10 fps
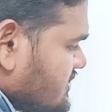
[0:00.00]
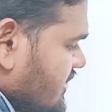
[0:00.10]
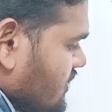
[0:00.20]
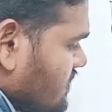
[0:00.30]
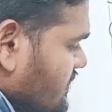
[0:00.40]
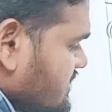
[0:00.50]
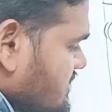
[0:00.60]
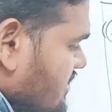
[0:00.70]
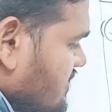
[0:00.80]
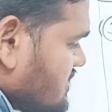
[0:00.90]
0, which
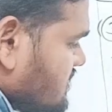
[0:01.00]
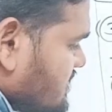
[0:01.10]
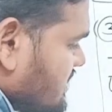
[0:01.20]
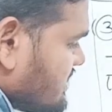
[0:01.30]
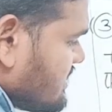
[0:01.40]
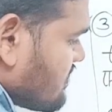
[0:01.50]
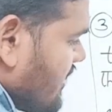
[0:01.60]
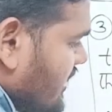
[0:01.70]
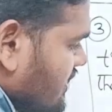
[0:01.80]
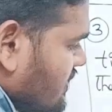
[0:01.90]
is equals to 60
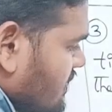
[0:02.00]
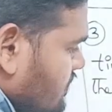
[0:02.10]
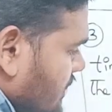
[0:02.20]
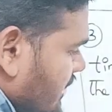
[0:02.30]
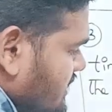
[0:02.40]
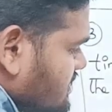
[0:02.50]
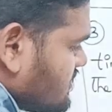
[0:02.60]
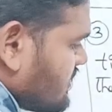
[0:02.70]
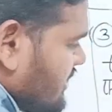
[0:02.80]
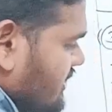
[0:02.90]
square minus
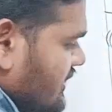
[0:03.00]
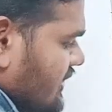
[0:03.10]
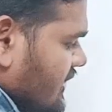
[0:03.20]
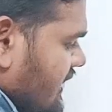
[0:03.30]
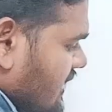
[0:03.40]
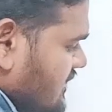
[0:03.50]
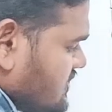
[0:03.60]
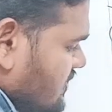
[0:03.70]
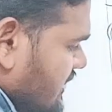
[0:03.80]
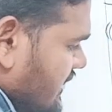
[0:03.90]
2t. It can
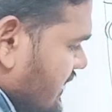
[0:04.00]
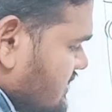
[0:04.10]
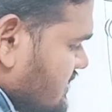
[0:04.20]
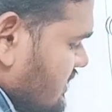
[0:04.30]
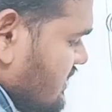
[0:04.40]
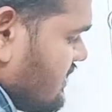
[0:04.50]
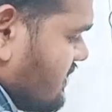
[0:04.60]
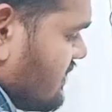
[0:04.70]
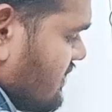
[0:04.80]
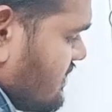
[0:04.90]
also written as
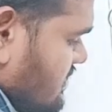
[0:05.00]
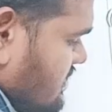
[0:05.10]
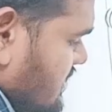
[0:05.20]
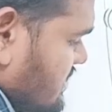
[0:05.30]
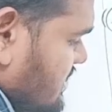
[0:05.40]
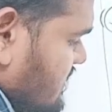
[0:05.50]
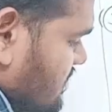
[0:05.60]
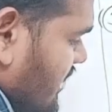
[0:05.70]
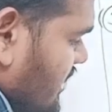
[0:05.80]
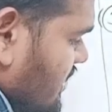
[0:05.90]
60
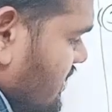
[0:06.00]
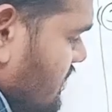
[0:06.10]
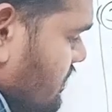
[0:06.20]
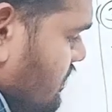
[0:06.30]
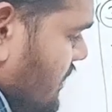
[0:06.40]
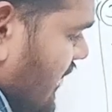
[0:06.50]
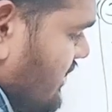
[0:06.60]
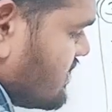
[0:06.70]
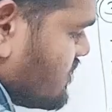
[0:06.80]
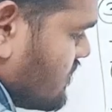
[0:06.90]
square
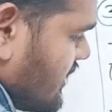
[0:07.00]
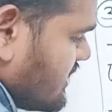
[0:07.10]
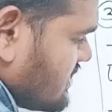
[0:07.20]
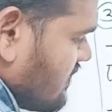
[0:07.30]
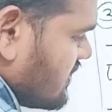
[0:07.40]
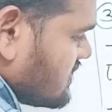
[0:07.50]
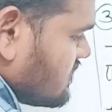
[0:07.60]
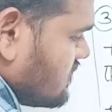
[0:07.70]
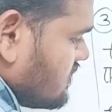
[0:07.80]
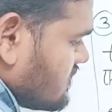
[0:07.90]
minus 2t is equals
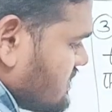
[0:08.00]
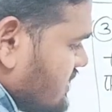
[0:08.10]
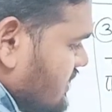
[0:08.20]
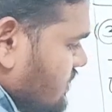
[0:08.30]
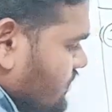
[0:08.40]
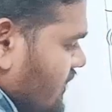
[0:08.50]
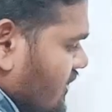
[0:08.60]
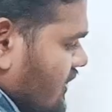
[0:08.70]
to 0.